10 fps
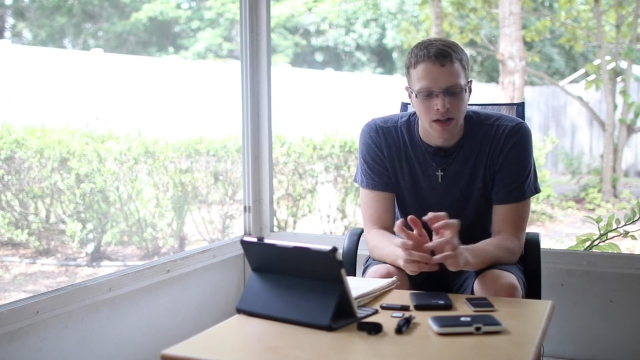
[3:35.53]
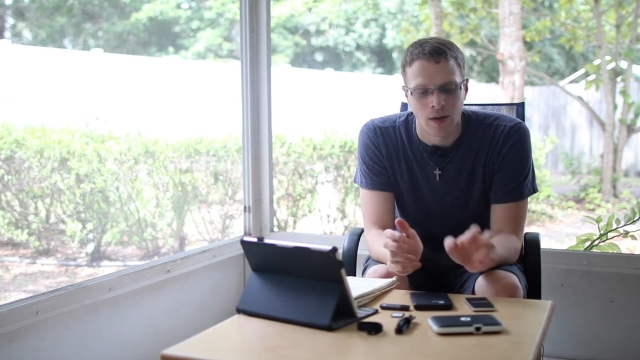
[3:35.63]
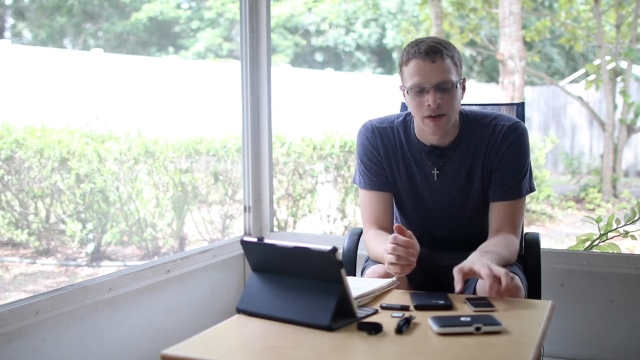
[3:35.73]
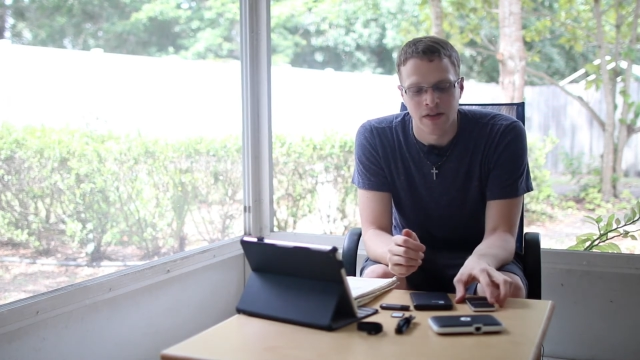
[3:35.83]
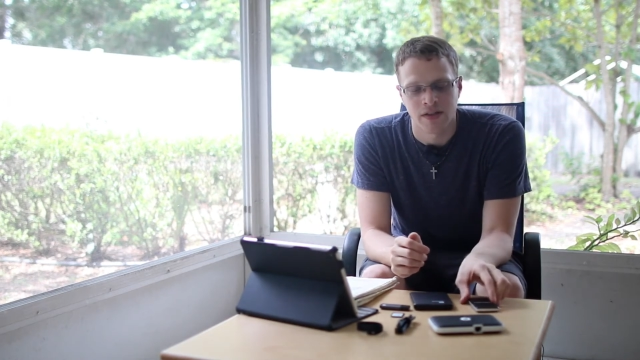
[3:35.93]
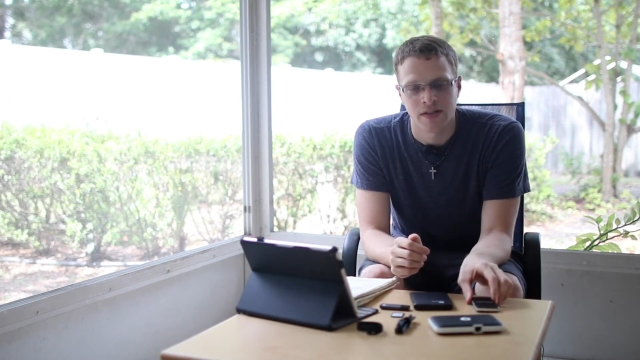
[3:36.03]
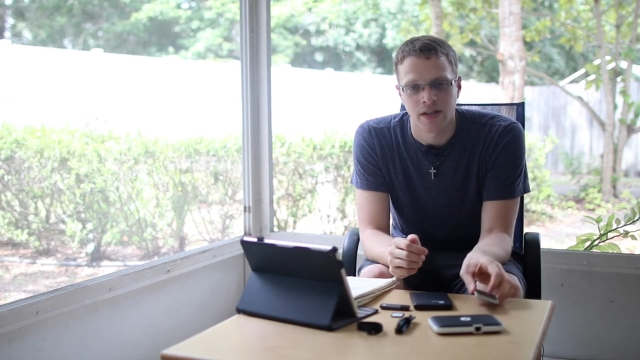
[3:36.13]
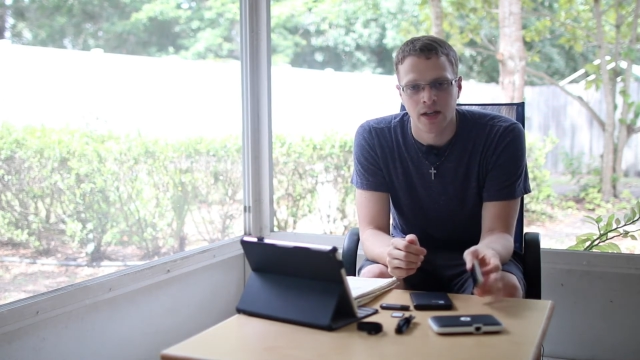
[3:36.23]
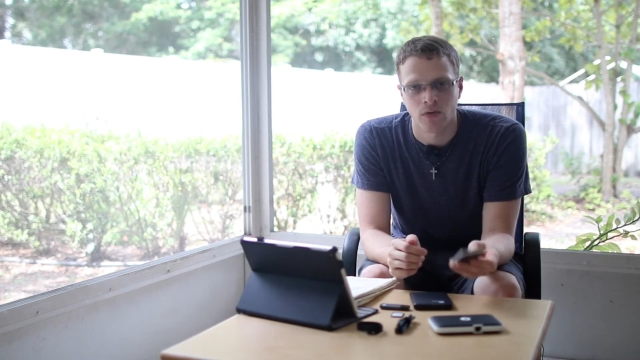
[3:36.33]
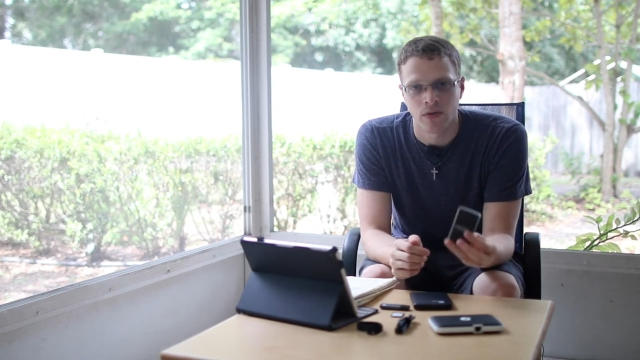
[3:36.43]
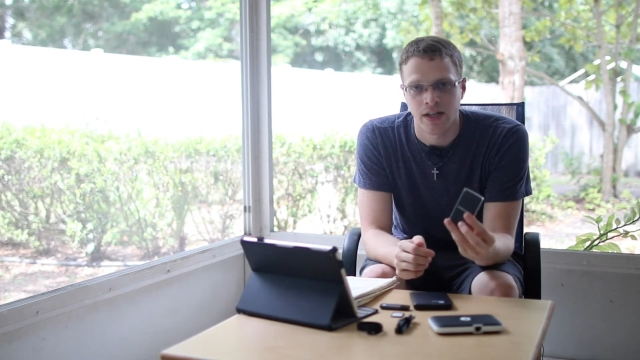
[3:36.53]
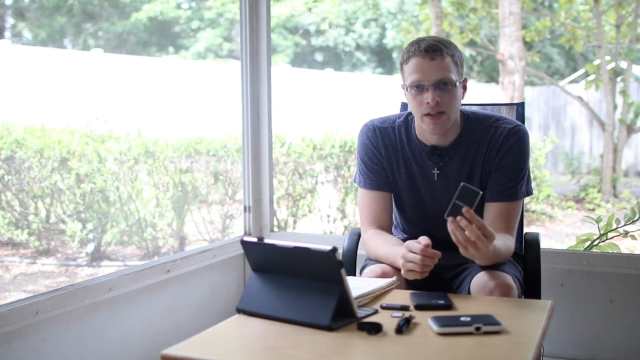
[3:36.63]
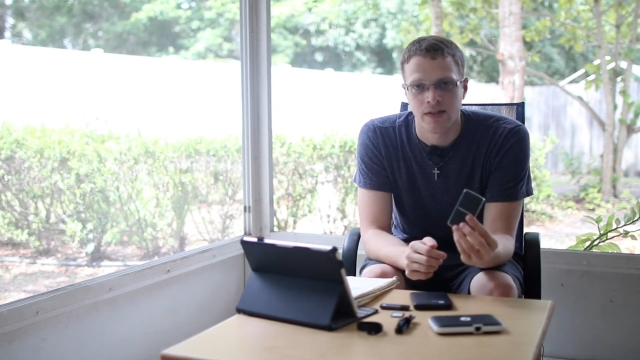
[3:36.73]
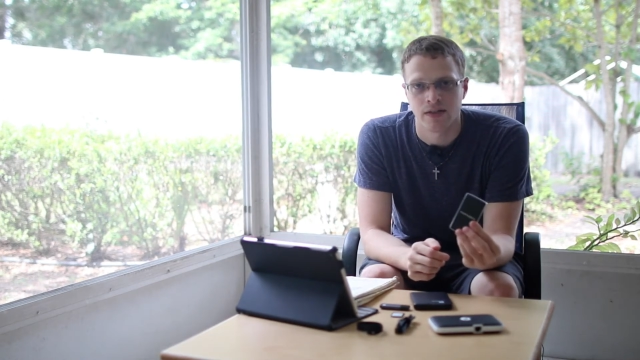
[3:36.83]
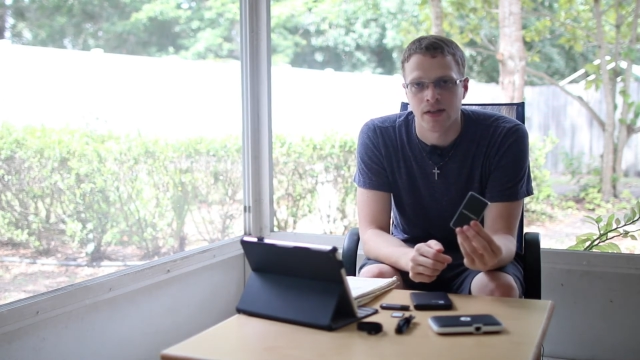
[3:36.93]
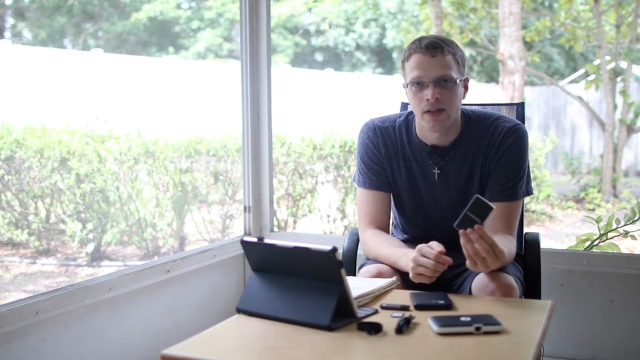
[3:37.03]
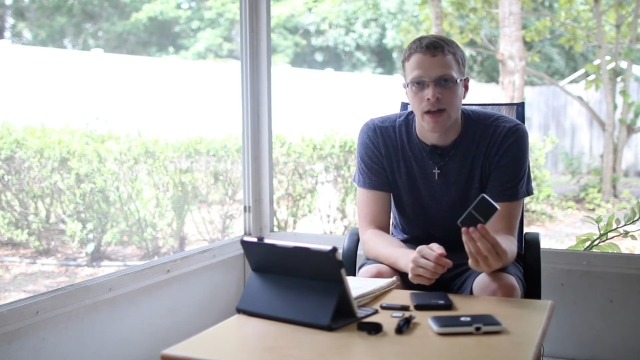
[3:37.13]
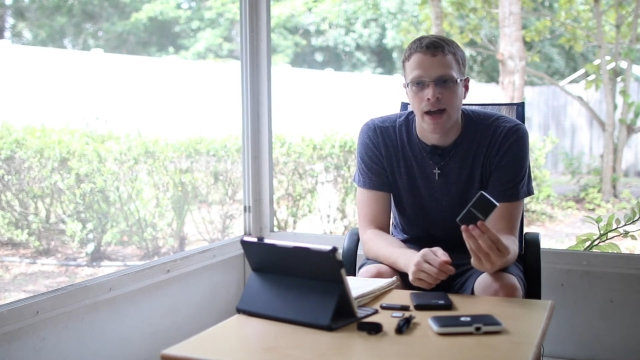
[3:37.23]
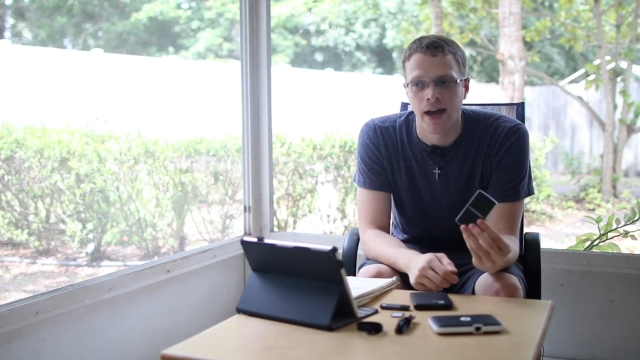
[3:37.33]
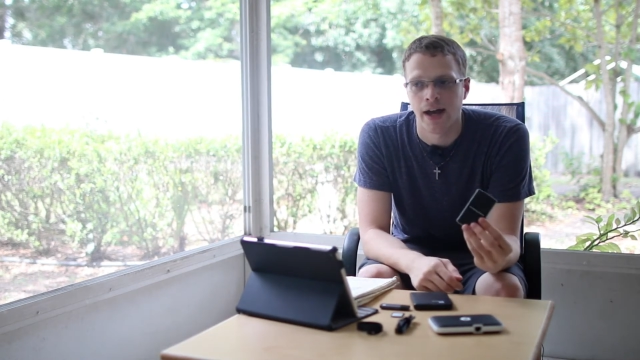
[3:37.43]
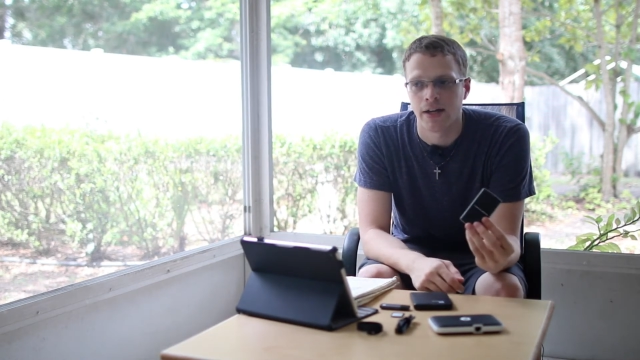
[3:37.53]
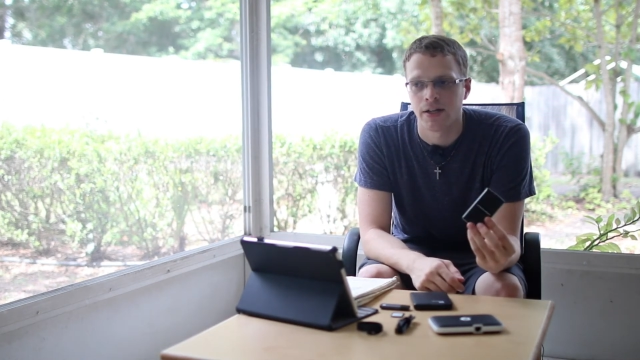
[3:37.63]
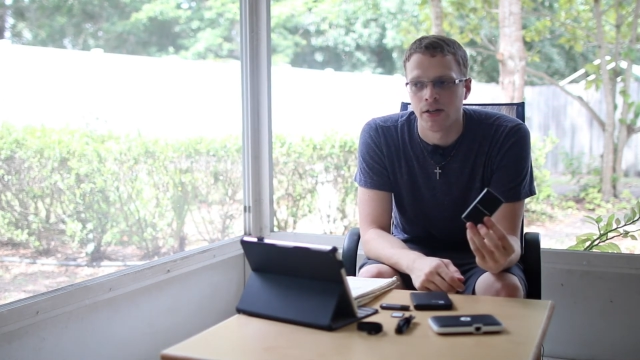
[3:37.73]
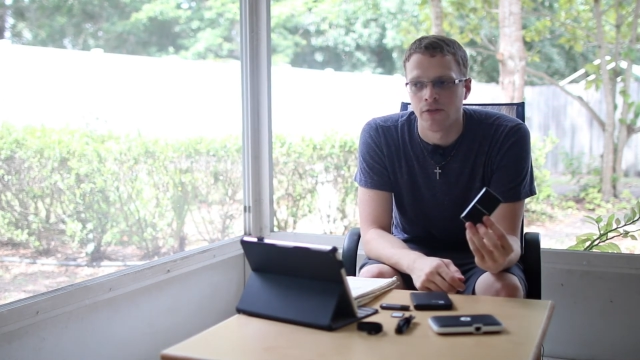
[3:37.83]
I mean, this thing reads at